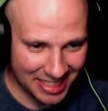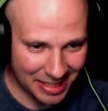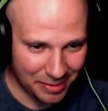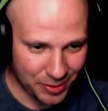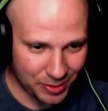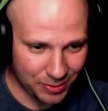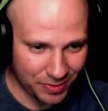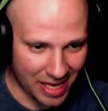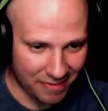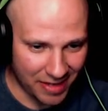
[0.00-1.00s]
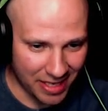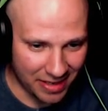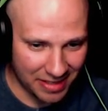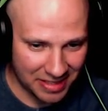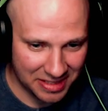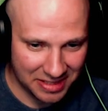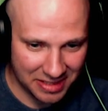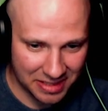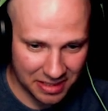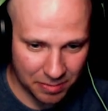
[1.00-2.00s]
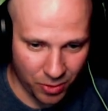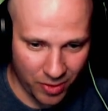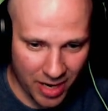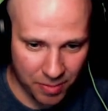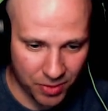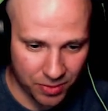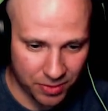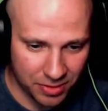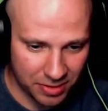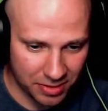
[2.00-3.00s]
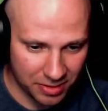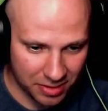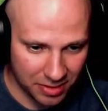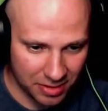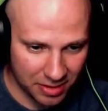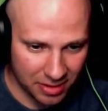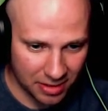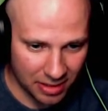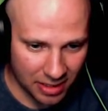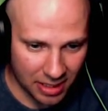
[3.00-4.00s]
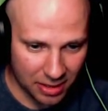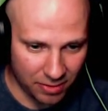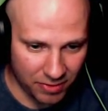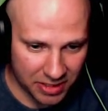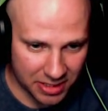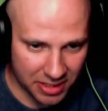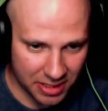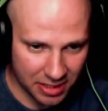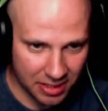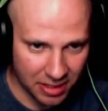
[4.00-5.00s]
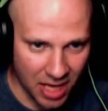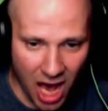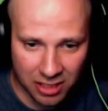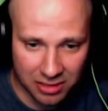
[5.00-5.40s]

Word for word: What do we have here? More ammo! I love it. No!